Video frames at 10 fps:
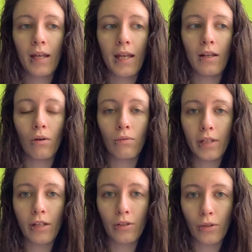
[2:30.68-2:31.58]
It
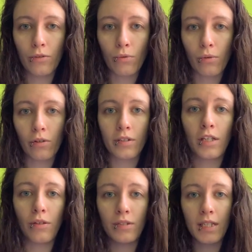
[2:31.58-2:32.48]
only includes orders that
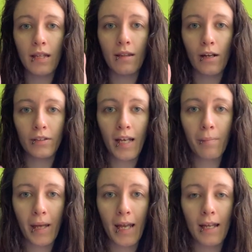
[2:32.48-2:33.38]
you see there on that
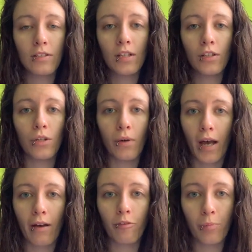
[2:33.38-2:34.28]
page that you
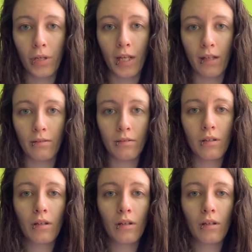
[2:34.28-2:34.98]
have put in.